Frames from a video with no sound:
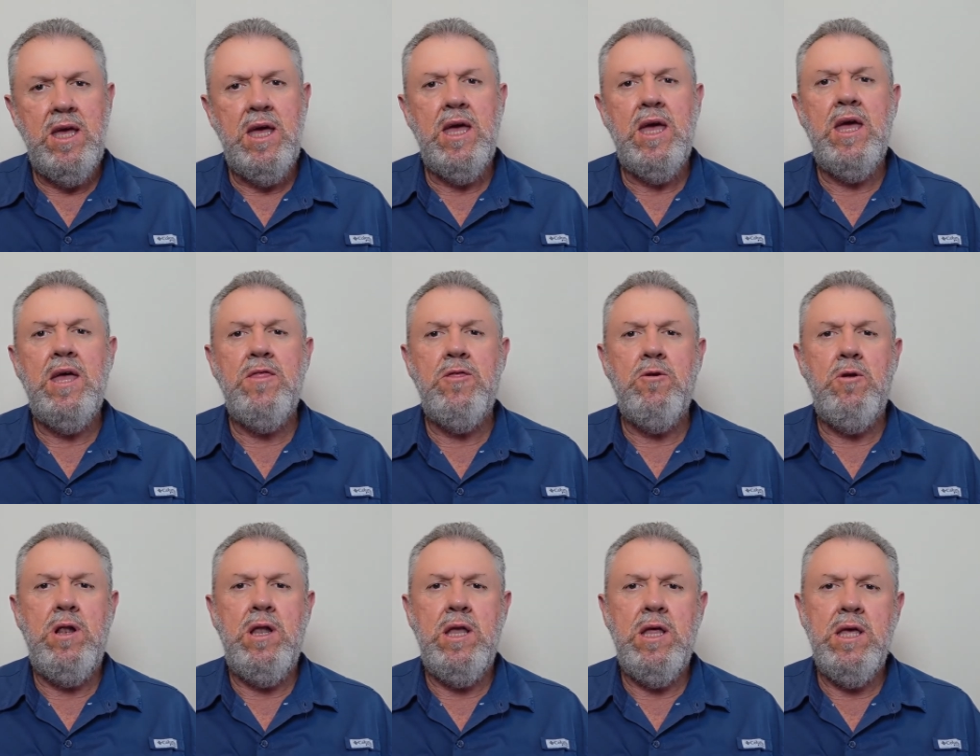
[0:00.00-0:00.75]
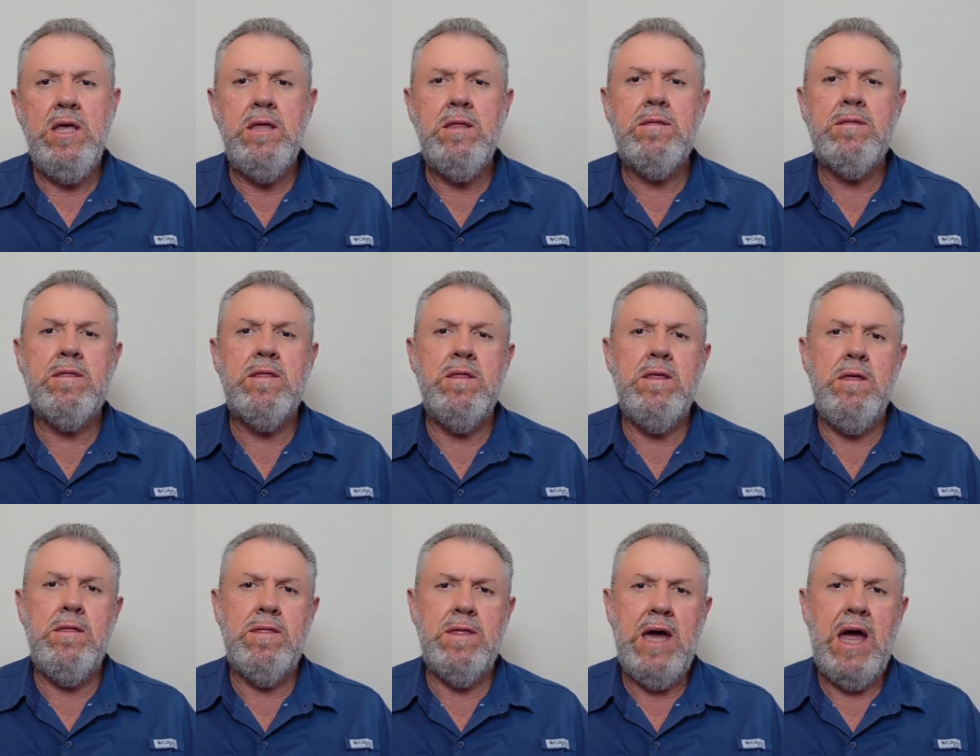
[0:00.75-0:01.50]
and the least
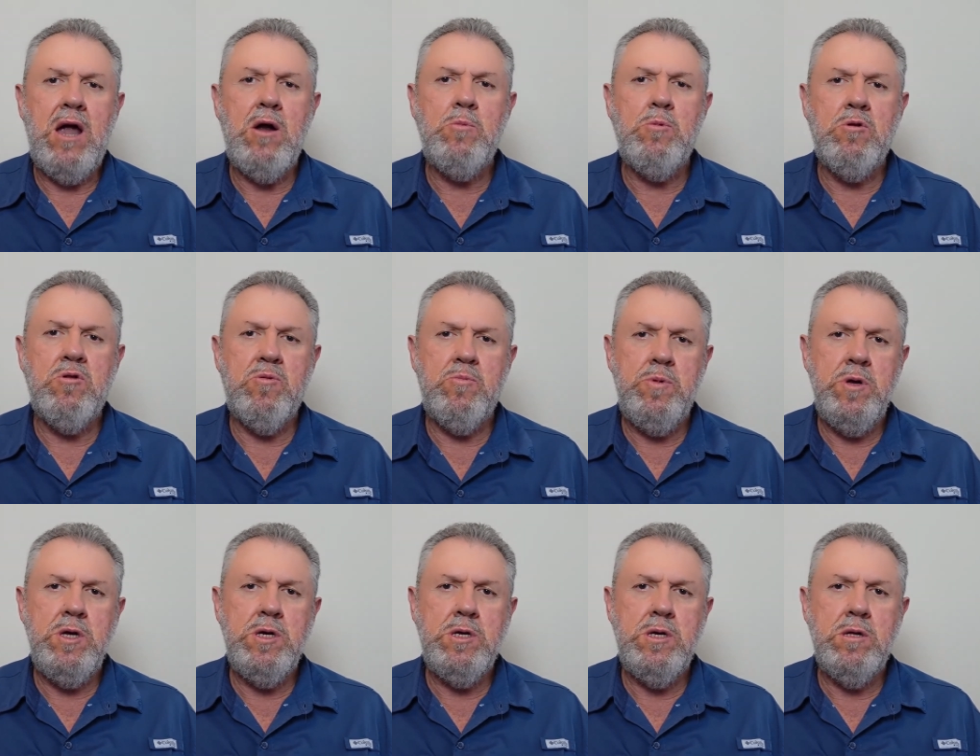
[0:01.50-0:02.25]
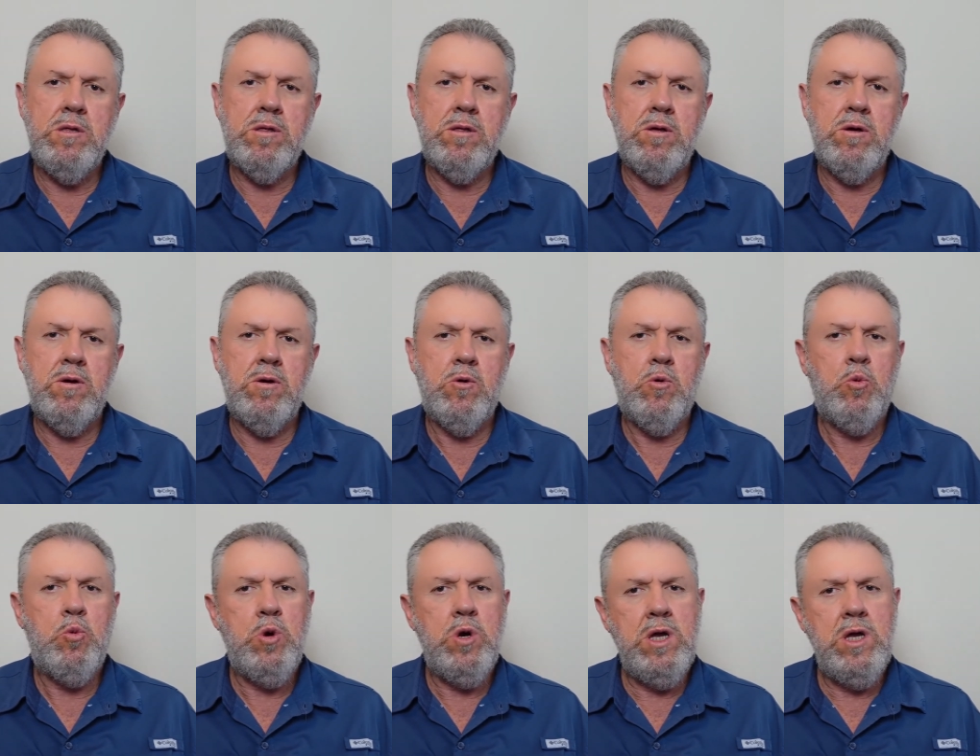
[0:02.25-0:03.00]
desirable species,
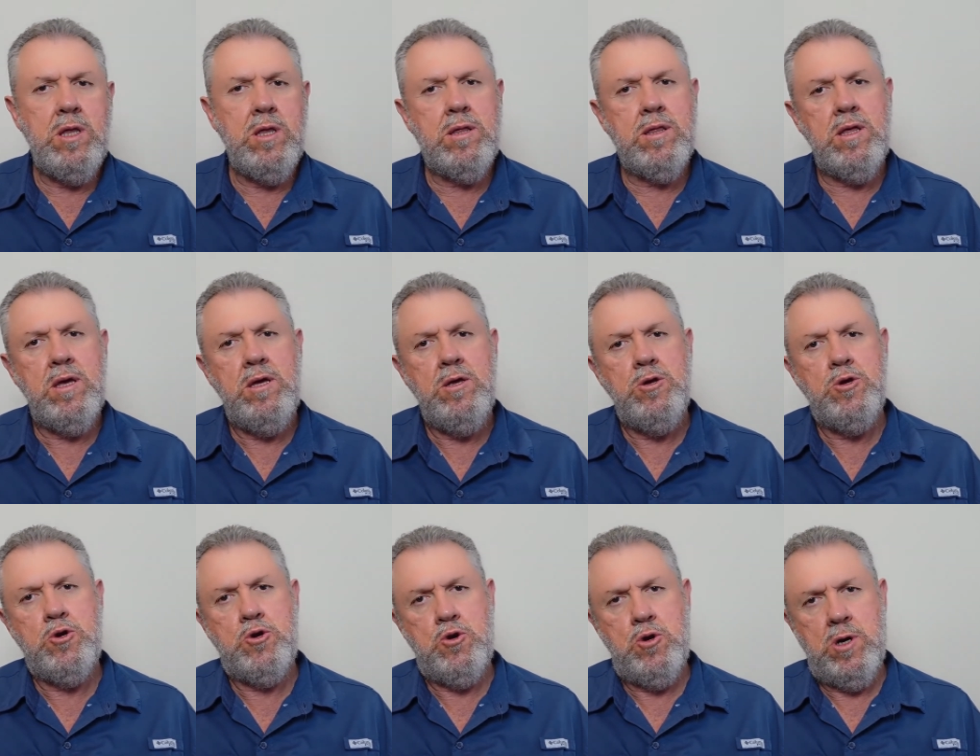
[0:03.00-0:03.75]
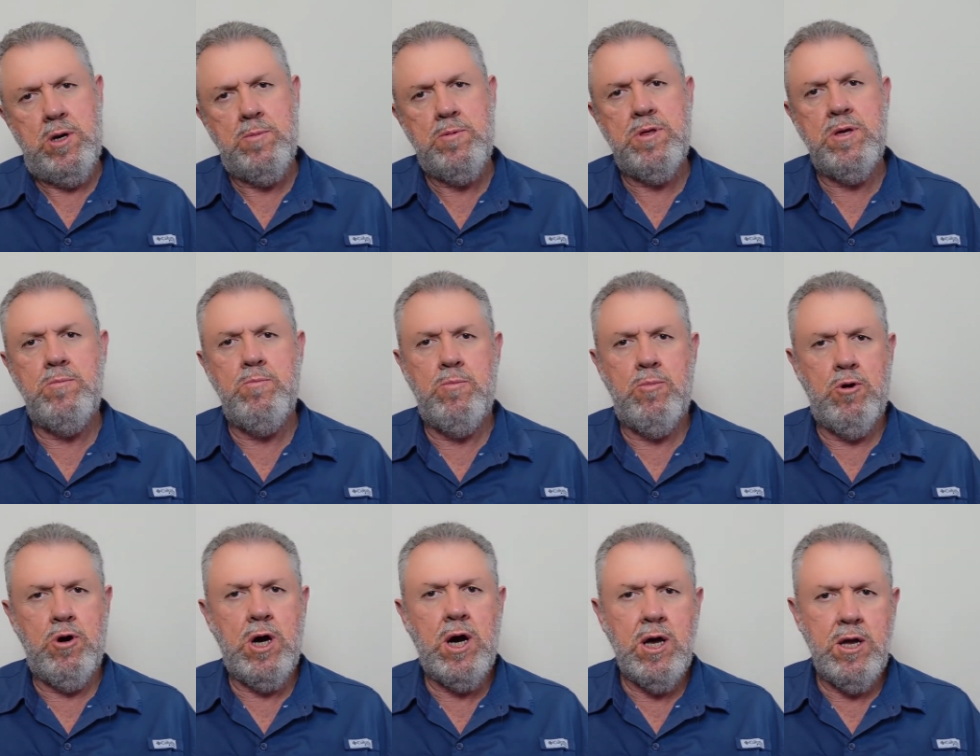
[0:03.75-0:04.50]
weeds and shrubs and
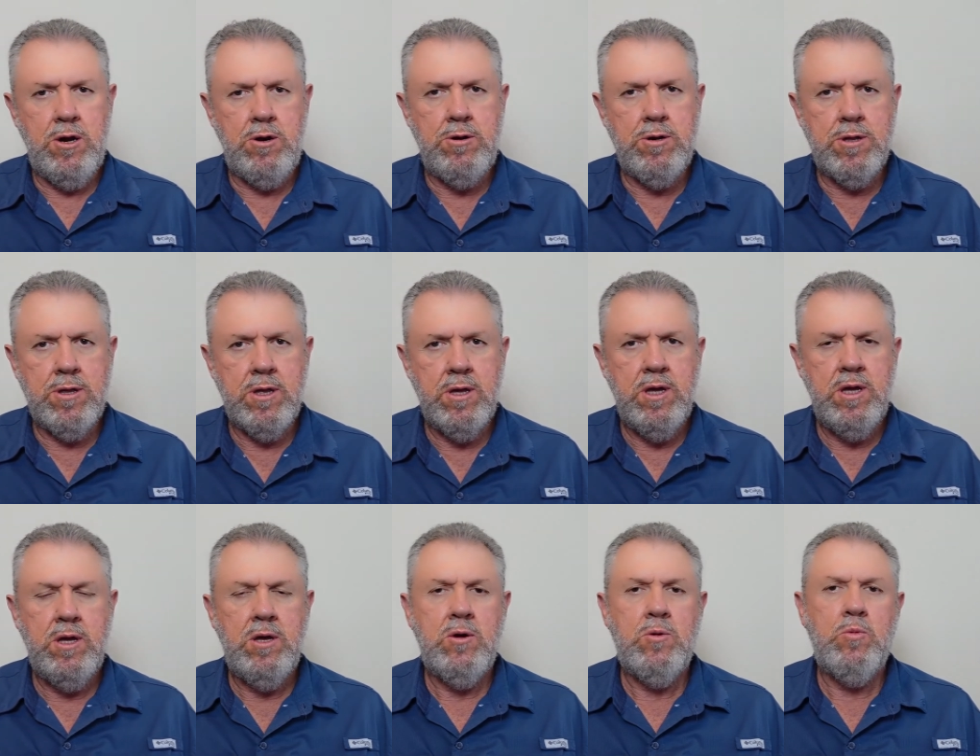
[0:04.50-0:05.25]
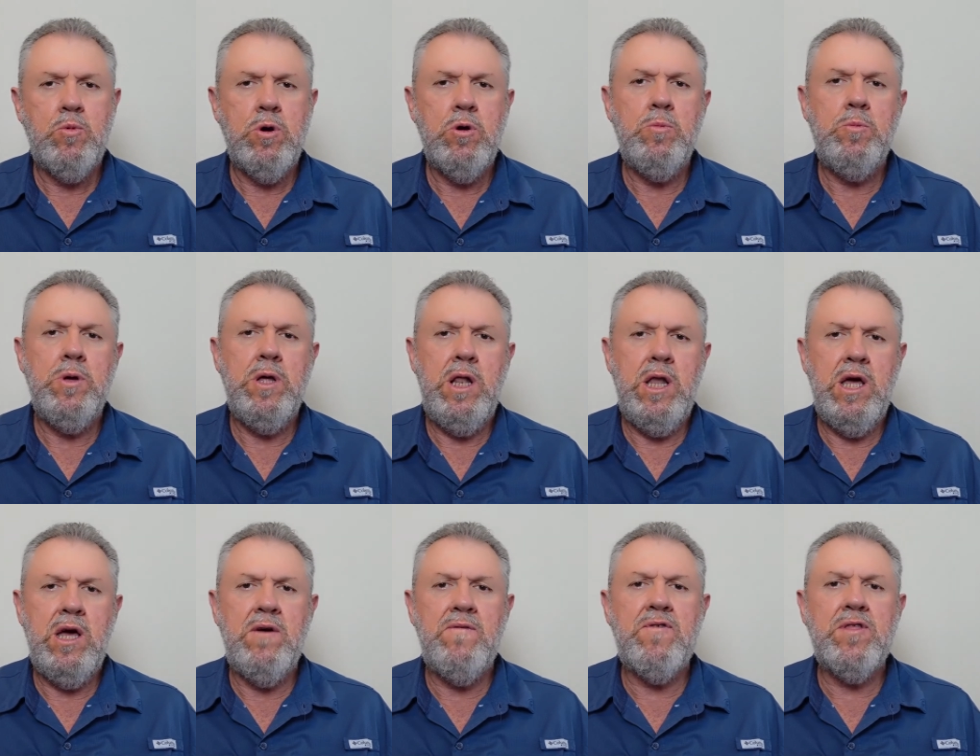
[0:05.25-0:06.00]
briars, will be
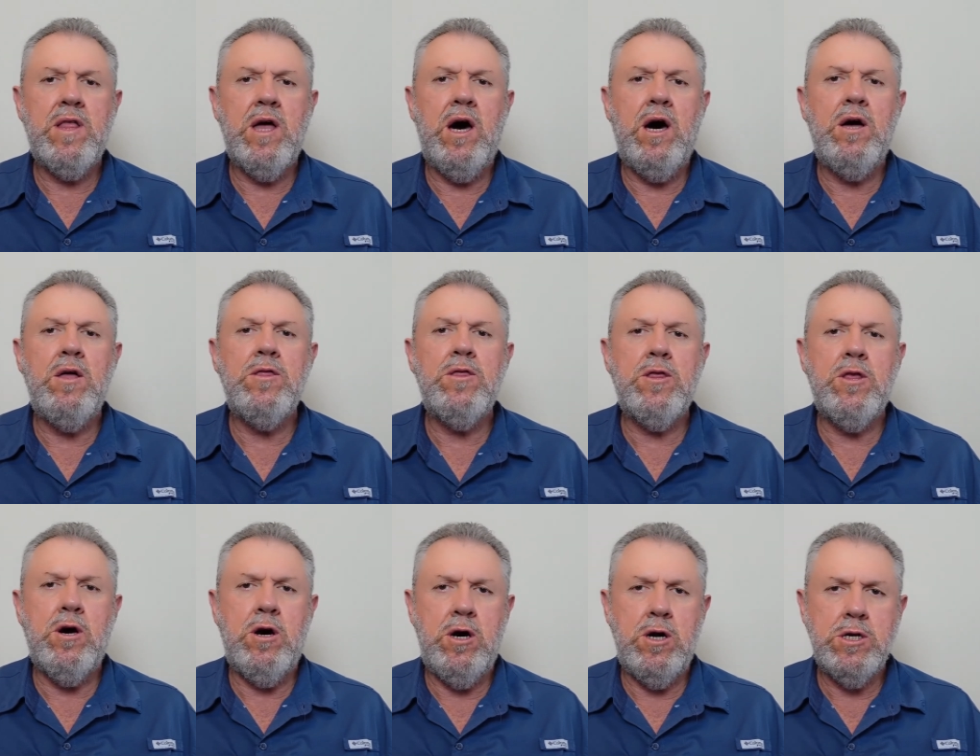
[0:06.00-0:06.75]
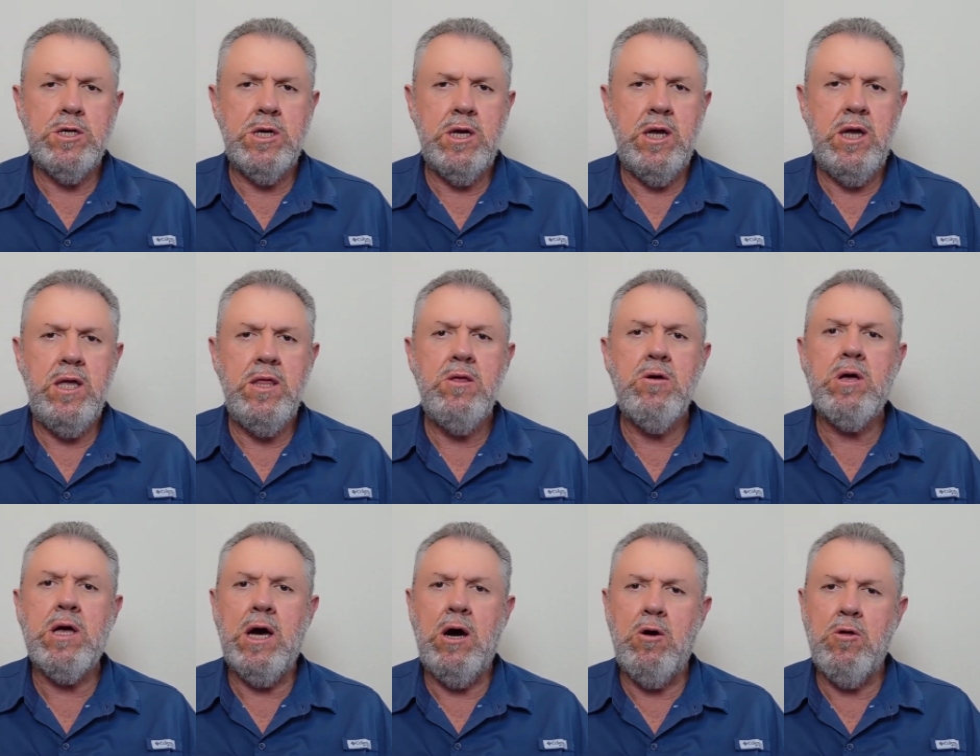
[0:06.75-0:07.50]
left untouched and the
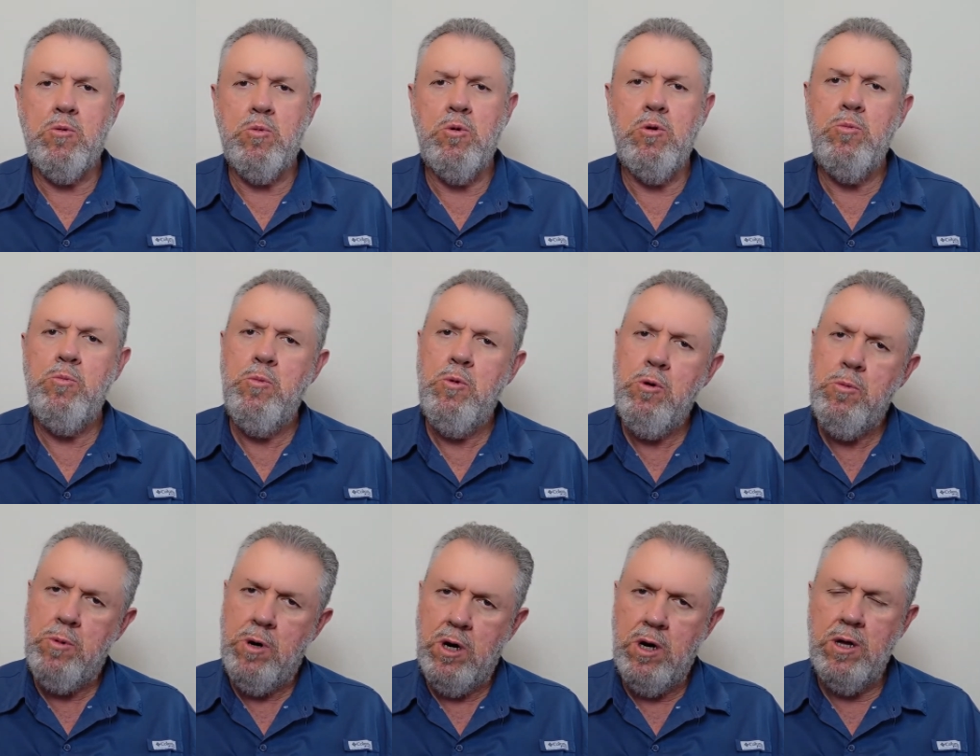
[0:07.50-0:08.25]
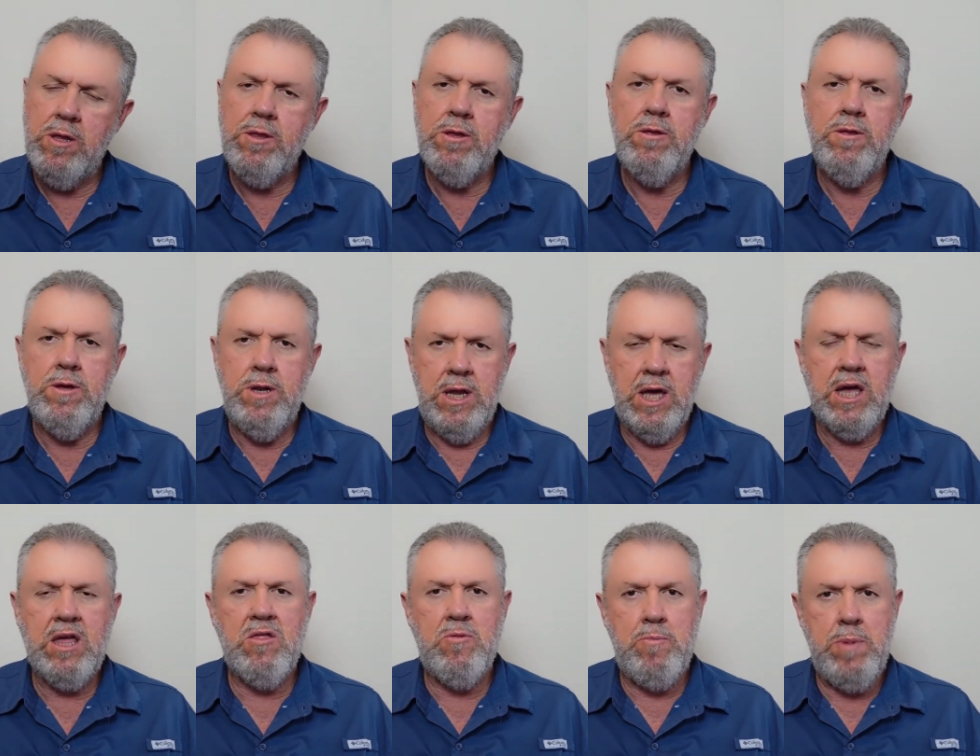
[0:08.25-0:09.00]
cows will move on to the
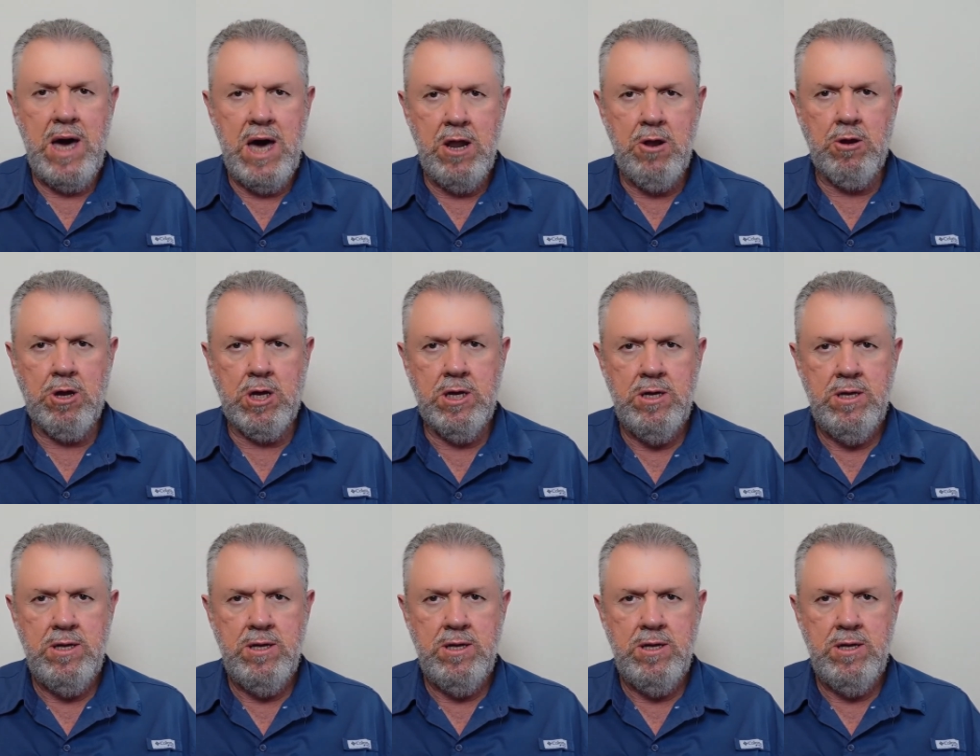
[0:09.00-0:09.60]
next paddock.